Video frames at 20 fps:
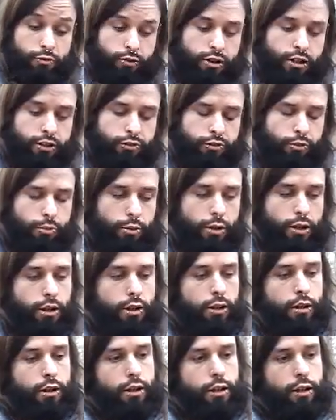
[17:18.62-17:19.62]
not to.
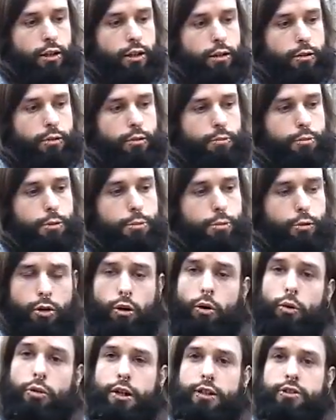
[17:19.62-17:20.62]
People
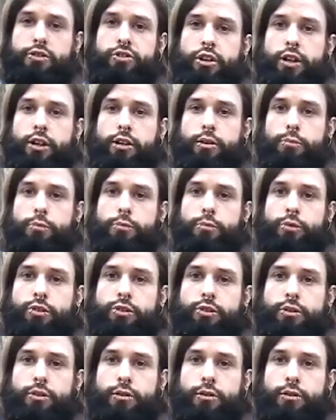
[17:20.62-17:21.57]
are, oh, nice Tims.